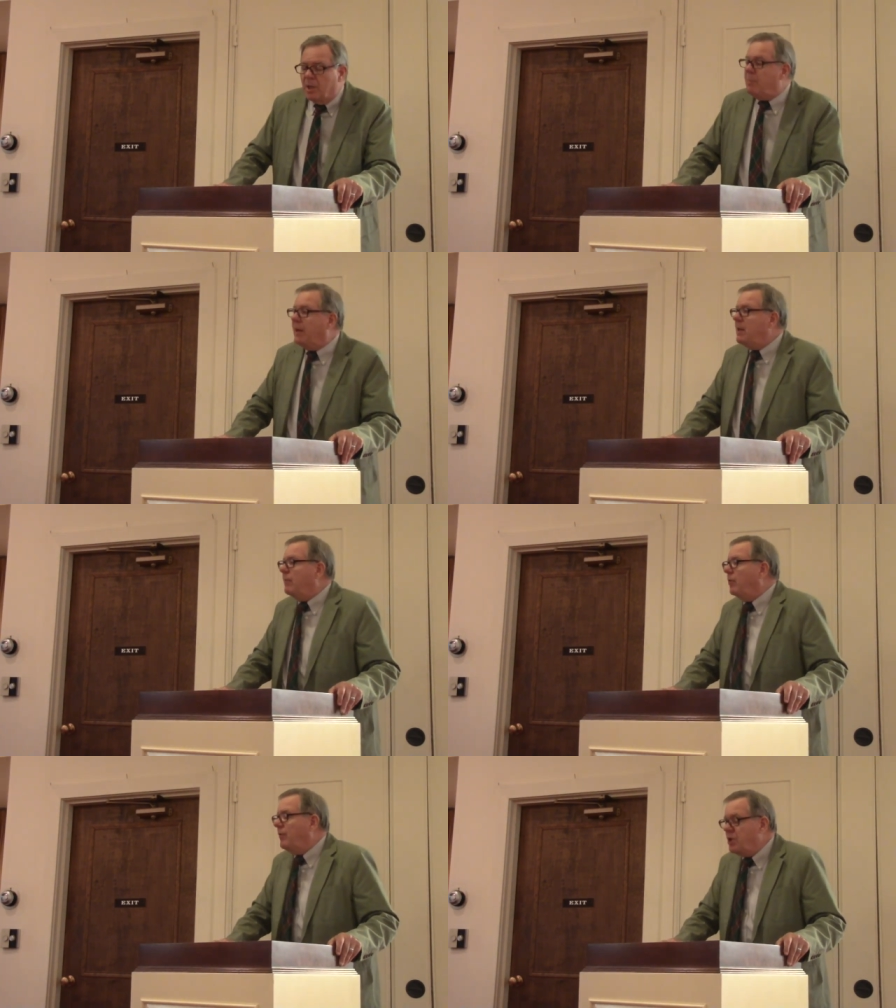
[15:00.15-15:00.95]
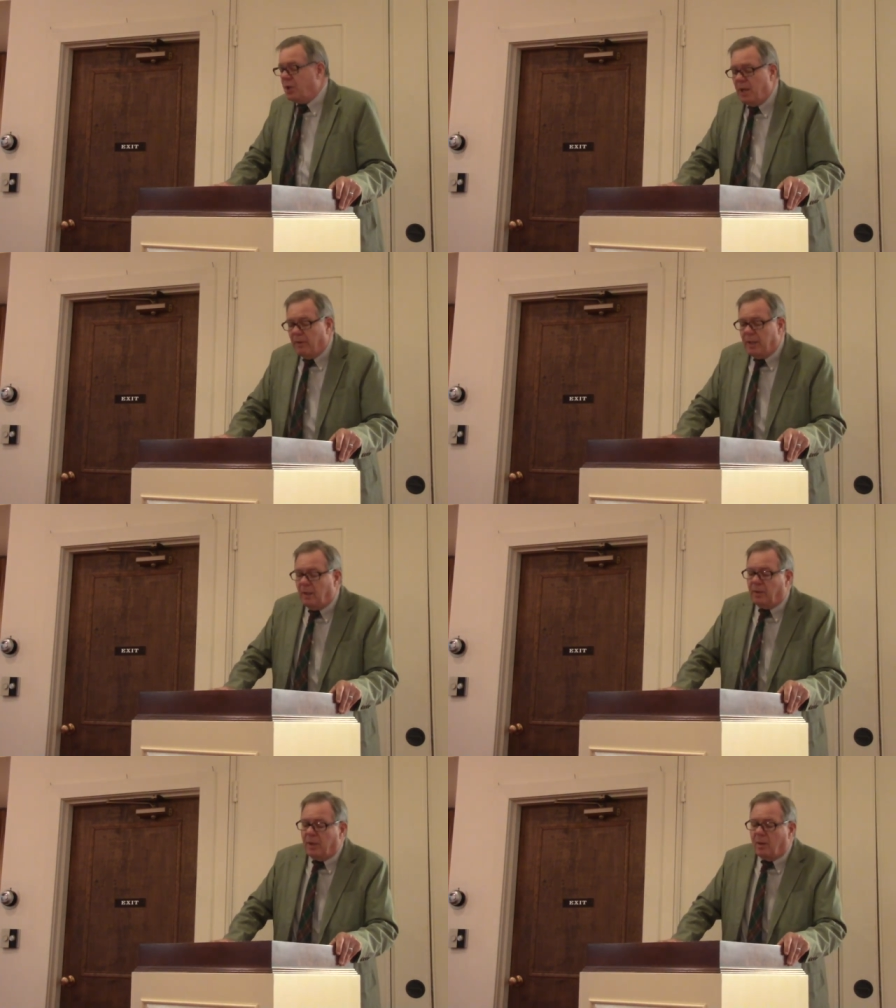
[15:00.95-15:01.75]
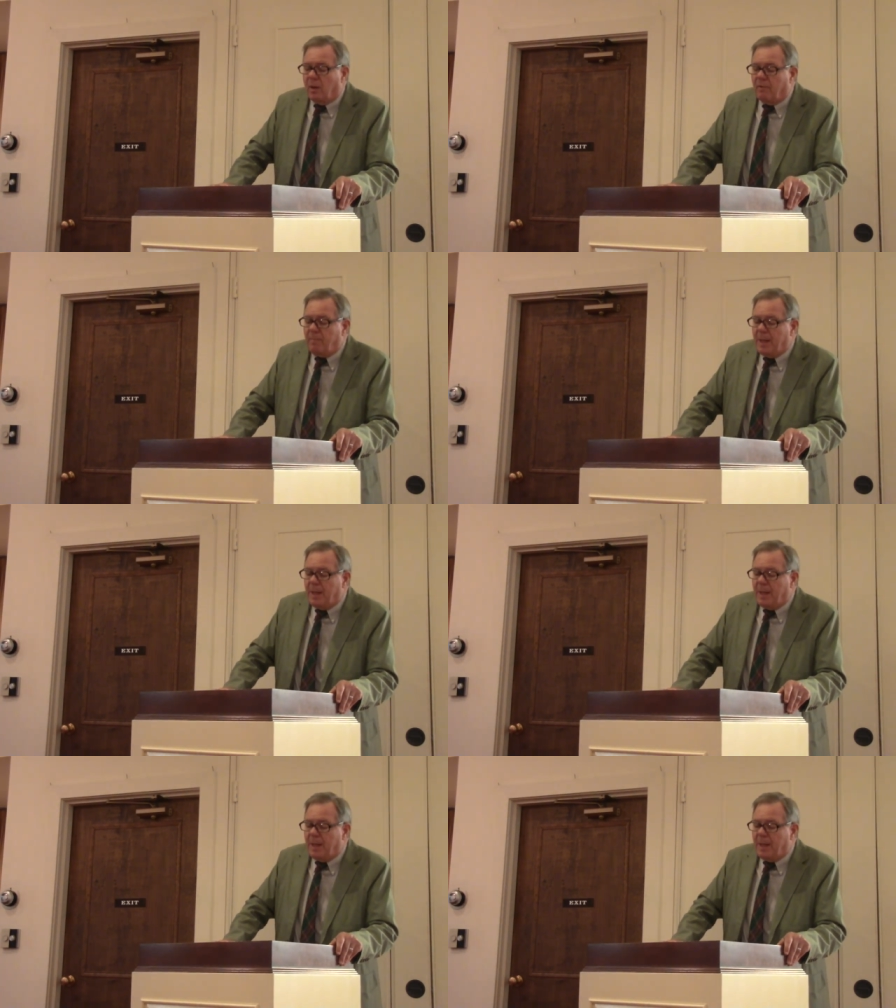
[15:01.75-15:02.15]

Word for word: The medieval visionary Hildegard of